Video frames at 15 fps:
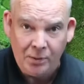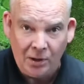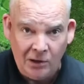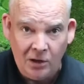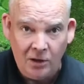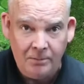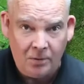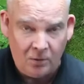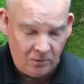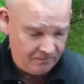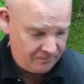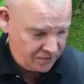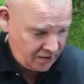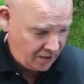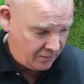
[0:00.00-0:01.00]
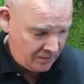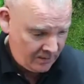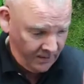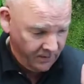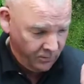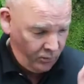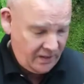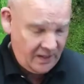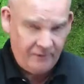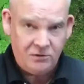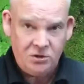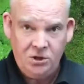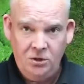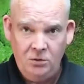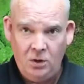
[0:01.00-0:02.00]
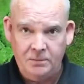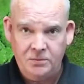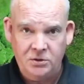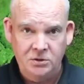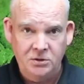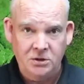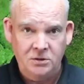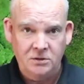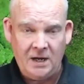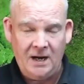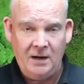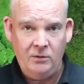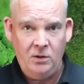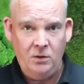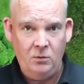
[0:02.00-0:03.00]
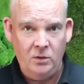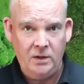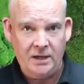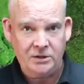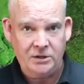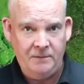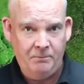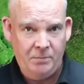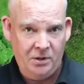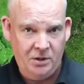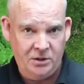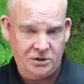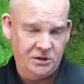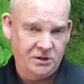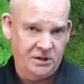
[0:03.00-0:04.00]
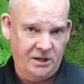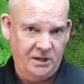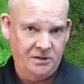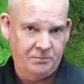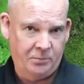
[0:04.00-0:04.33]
purple. So we have two options as how you would actually purchase these